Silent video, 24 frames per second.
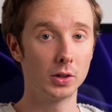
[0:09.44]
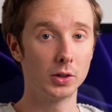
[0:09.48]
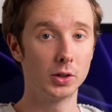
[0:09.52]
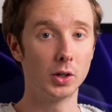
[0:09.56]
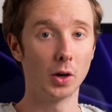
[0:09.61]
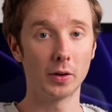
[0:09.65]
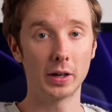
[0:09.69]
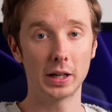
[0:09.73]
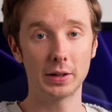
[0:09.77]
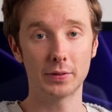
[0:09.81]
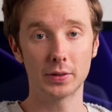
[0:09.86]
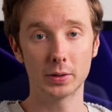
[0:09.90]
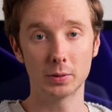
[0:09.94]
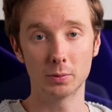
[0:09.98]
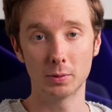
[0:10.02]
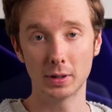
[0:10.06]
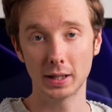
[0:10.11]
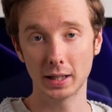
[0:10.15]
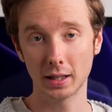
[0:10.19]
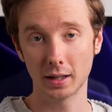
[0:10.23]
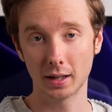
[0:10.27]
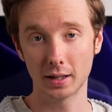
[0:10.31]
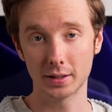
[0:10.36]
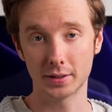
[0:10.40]
don't even
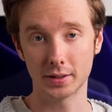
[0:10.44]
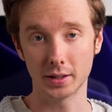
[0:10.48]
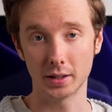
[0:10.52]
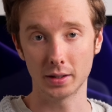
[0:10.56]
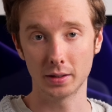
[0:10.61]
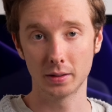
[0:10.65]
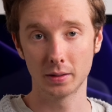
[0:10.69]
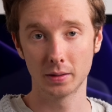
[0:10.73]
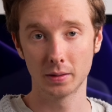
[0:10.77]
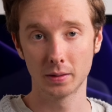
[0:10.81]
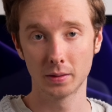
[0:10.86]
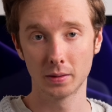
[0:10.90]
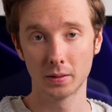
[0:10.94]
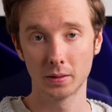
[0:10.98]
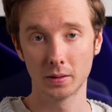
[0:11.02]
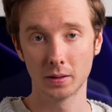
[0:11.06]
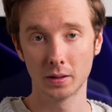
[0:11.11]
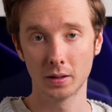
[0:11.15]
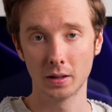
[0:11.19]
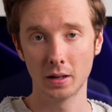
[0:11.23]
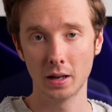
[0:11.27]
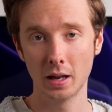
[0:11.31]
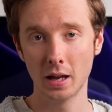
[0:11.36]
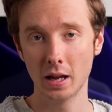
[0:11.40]
realize it.
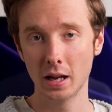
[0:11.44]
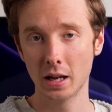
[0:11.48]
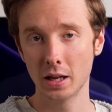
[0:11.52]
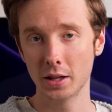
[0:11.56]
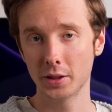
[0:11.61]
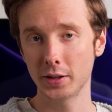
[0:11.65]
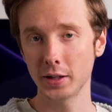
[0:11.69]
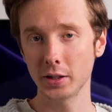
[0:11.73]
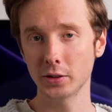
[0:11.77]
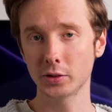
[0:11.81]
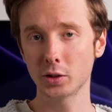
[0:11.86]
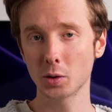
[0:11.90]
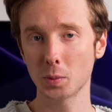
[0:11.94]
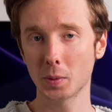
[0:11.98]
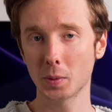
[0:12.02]
Things you